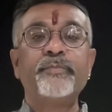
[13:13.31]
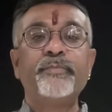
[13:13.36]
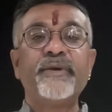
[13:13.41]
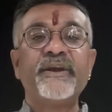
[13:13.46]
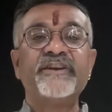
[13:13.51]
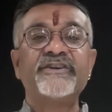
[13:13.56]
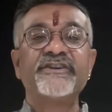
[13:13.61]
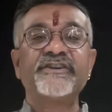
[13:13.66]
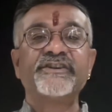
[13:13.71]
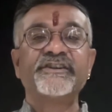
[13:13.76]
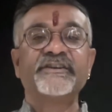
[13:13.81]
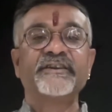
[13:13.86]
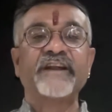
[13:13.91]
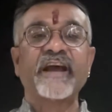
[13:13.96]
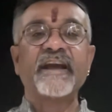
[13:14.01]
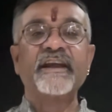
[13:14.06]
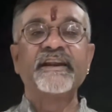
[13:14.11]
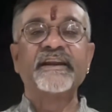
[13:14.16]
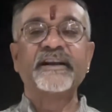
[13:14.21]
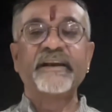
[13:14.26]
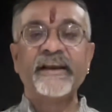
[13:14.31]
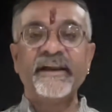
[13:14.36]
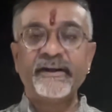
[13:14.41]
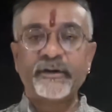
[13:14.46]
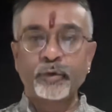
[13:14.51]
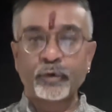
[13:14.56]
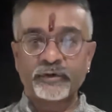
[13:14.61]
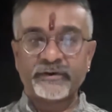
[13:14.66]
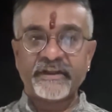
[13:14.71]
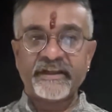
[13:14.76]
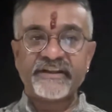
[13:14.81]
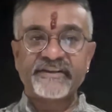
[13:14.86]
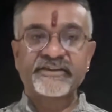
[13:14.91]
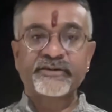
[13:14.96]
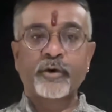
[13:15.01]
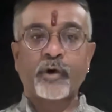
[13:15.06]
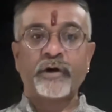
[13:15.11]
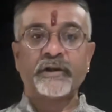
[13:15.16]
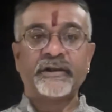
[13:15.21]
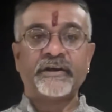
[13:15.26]
pages directly to these
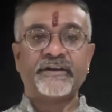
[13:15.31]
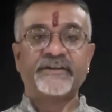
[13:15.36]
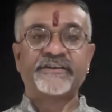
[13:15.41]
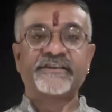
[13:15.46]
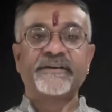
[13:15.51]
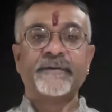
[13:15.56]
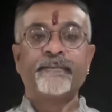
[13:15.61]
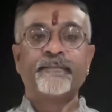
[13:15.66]
scholars.